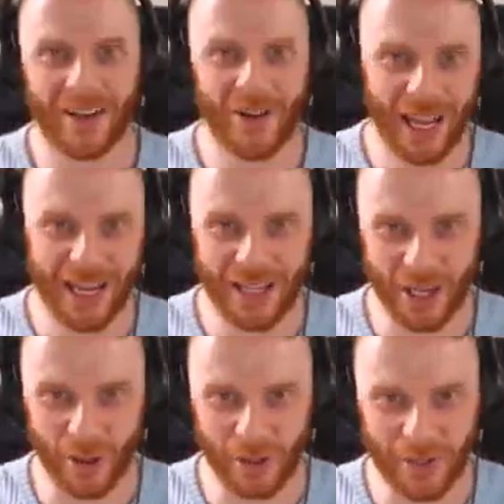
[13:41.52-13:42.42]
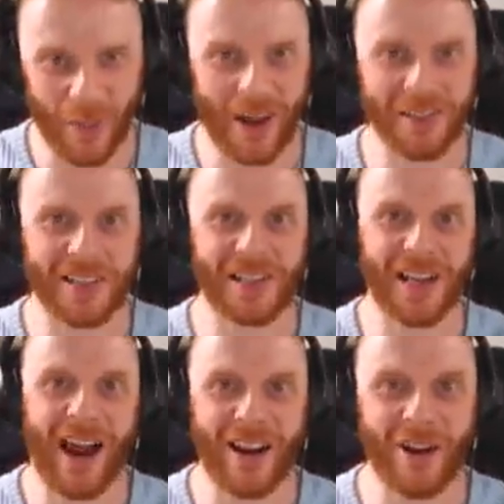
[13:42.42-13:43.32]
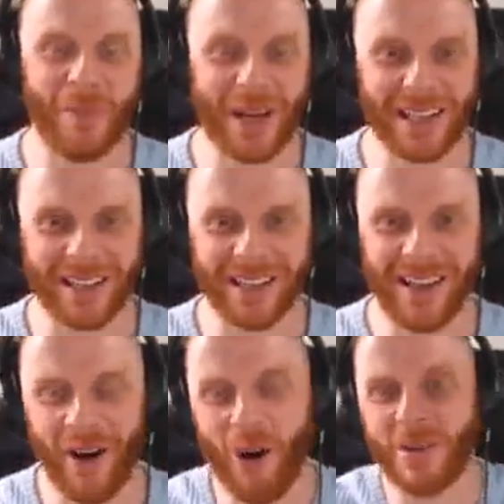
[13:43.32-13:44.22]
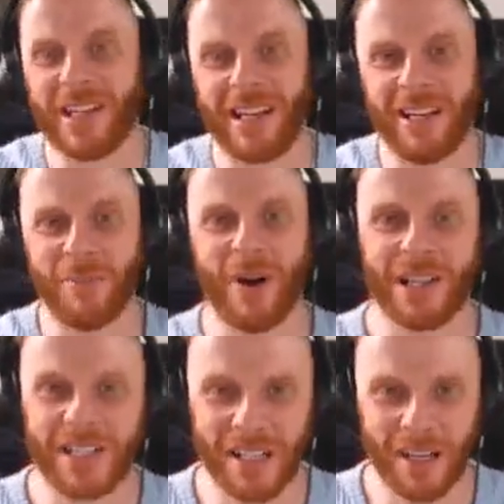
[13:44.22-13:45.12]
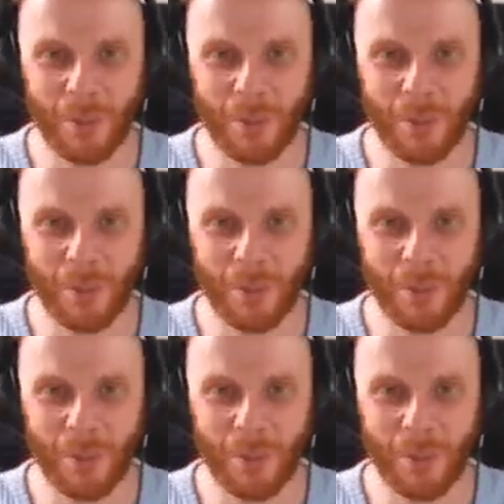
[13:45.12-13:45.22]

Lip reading: Okay, the old deposit scenario, basically always get a deposit,